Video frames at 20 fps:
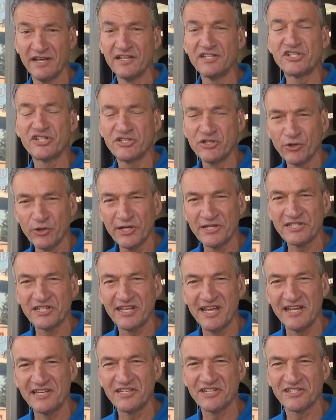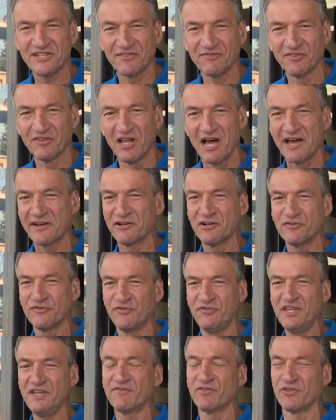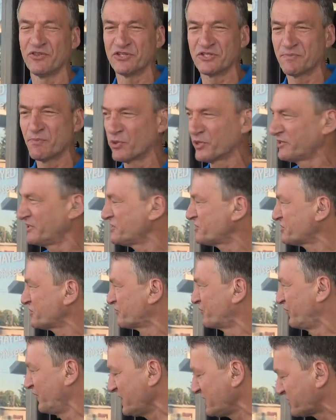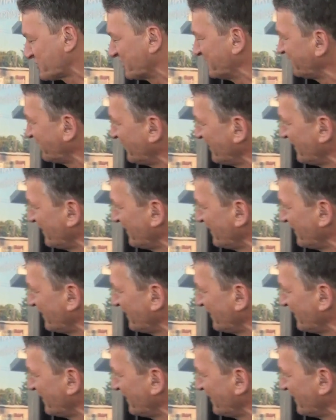serious cases of lotto fever this morning. This is Vincent.